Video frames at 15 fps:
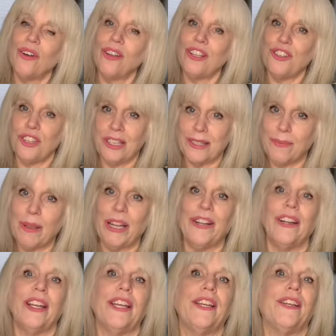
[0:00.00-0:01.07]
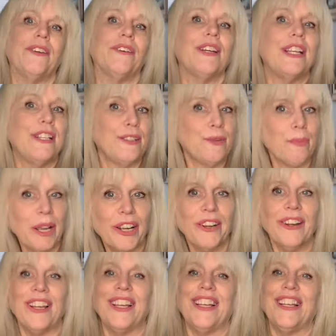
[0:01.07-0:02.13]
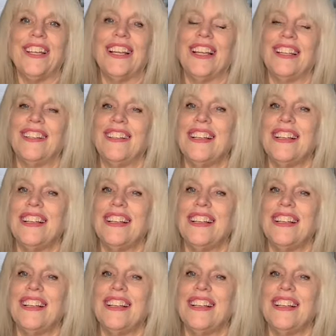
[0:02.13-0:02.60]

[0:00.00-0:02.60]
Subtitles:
she's married or he's married, and